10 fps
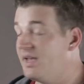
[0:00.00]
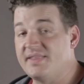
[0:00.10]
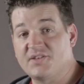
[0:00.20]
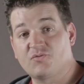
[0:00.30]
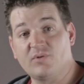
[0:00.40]

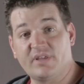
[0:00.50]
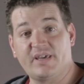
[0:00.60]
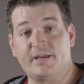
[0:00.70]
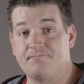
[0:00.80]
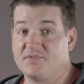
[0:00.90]
And that's
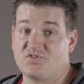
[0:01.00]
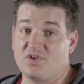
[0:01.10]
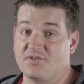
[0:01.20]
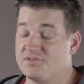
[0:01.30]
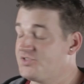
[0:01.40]
really it. That's
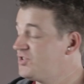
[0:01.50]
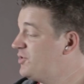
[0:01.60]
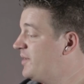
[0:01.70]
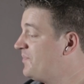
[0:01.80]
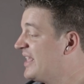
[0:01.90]
all there is
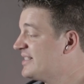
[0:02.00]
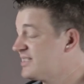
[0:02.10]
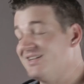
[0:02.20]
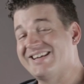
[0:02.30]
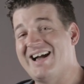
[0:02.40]
to it. It's going to